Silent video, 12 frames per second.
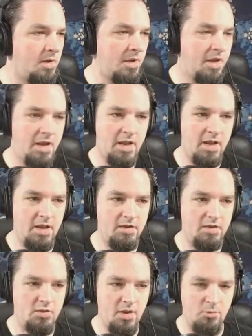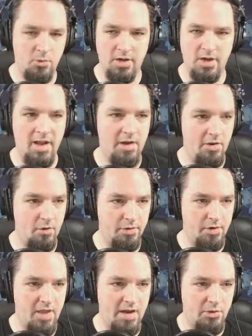And then we're going to head on over
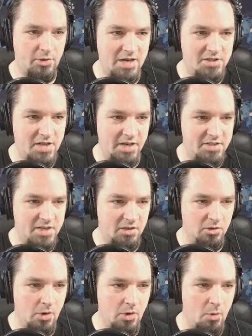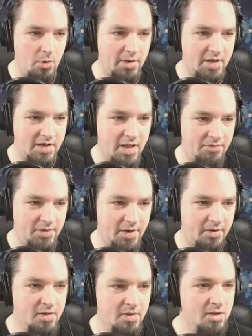to that crash site and take a look at what we can get there.